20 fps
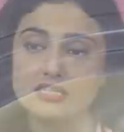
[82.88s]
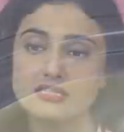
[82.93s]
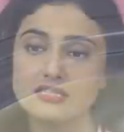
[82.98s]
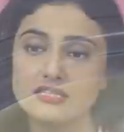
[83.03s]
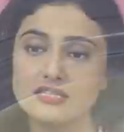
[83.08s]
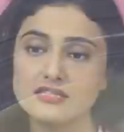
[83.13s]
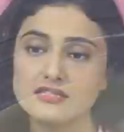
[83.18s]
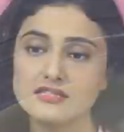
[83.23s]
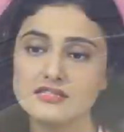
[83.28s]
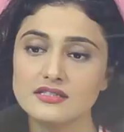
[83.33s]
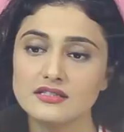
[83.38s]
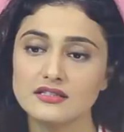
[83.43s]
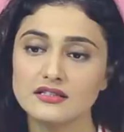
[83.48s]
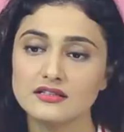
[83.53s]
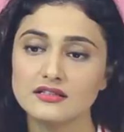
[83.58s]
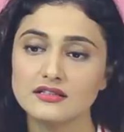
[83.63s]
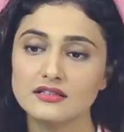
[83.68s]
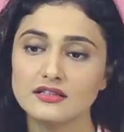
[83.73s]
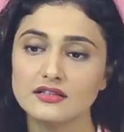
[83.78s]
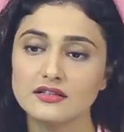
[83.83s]
since
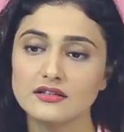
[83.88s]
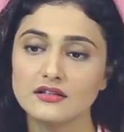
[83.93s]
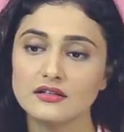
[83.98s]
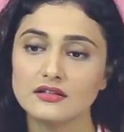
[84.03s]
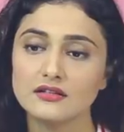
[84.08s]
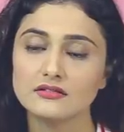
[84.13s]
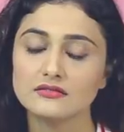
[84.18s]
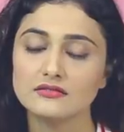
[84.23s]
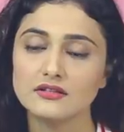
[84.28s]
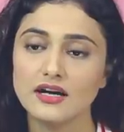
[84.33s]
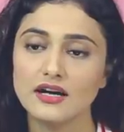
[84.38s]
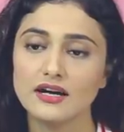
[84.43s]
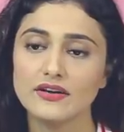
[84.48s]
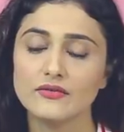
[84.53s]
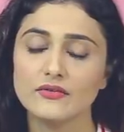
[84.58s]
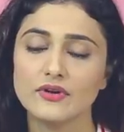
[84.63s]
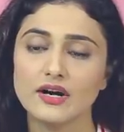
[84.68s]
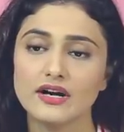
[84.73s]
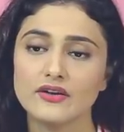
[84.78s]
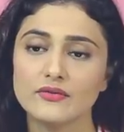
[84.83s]
uh,
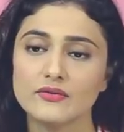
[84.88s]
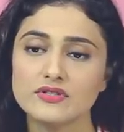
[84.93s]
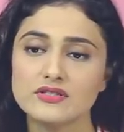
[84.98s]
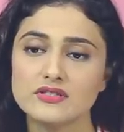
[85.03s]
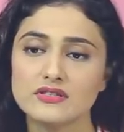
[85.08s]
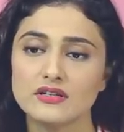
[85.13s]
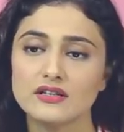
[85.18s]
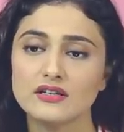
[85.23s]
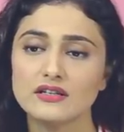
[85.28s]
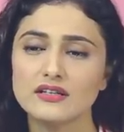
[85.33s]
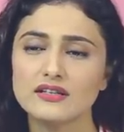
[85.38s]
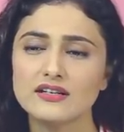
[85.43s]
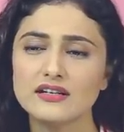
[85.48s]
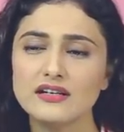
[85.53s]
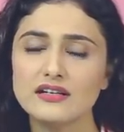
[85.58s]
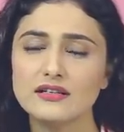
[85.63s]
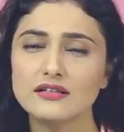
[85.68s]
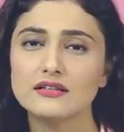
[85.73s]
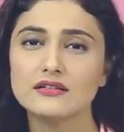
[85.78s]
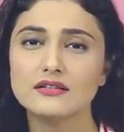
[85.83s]
I, I was a
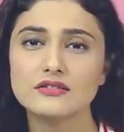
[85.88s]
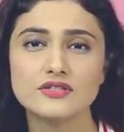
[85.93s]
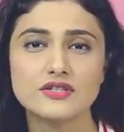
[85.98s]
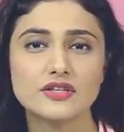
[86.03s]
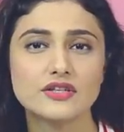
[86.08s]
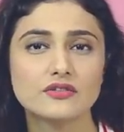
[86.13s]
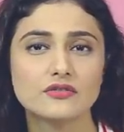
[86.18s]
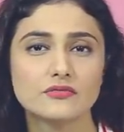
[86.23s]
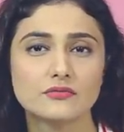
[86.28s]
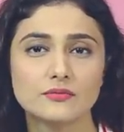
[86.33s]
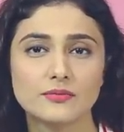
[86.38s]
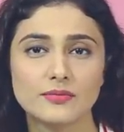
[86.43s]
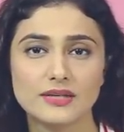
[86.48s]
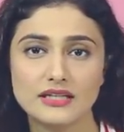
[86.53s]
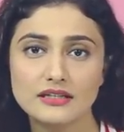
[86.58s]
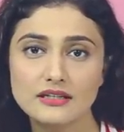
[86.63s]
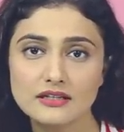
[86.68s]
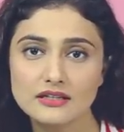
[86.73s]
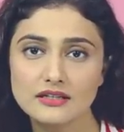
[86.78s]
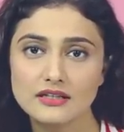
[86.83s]
little allergic to
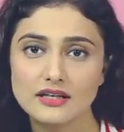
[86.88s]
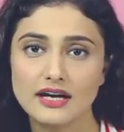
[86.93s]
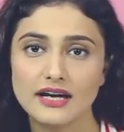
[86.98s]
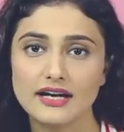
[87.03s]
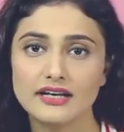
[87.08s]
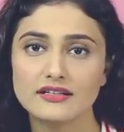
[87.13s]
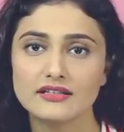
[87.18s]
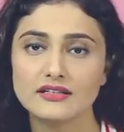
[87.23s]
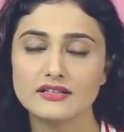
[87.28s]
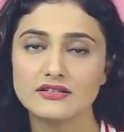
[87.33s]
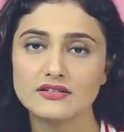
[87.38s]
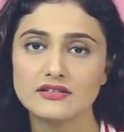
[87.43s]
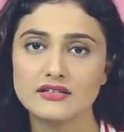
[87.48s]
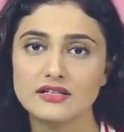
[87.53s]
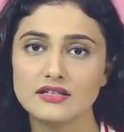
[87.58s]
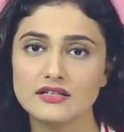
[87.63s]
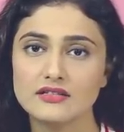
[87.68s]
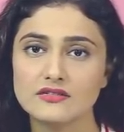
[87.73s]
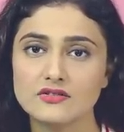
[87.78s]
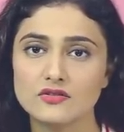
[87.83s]
milk. I didn't
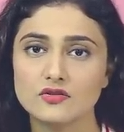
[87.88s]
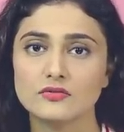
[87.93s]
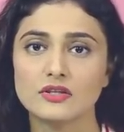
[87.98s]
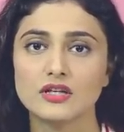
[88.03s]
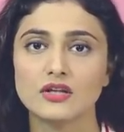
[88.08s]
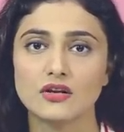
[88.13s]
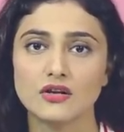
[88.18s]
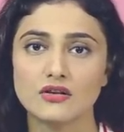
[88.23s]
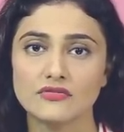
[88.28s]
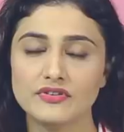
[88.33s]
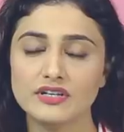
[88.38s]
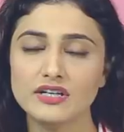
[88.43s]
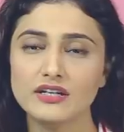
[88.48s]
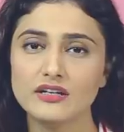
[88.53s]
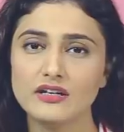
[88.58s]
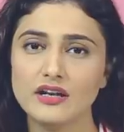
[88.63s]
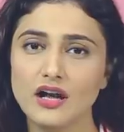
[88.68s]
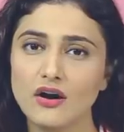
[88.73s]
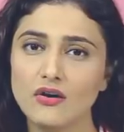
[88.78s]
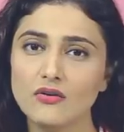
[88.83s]
really consume a lot of it.
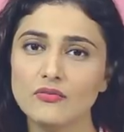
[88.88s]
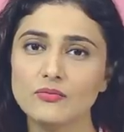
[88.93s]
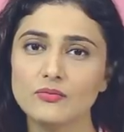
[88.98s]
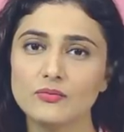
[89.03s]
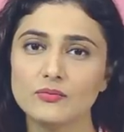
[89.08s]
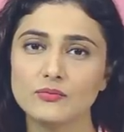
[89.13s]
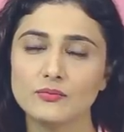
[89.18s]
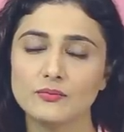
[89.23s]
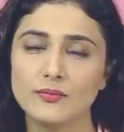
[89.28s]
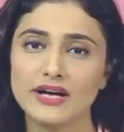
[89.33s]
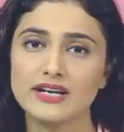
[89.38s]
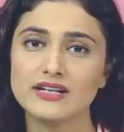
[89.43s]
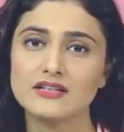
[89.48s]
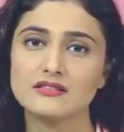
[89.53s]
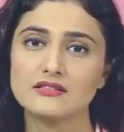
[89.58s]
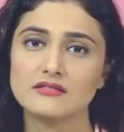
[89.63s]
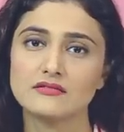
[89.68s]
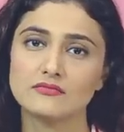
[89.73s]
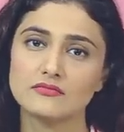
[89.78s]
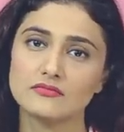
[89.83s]
Now my
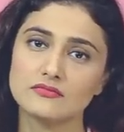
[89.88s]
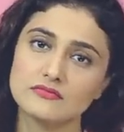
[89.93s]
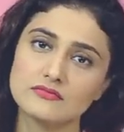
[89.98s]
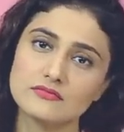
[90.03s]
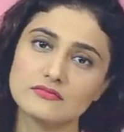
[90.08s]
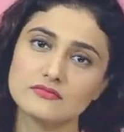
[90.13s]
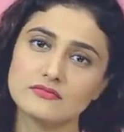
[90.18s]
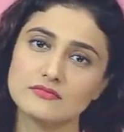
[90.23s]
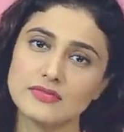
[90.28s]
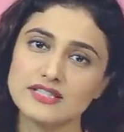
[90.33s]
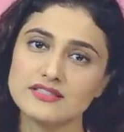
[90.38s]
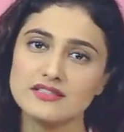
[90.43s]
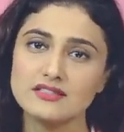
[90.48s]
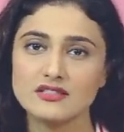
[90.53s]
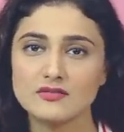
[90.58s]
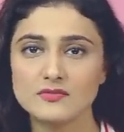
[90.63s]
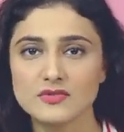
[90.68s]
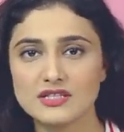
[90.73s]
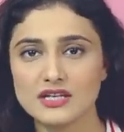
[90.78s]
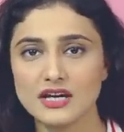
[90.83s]
my
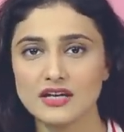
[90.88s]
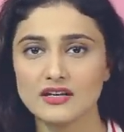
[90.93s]
system has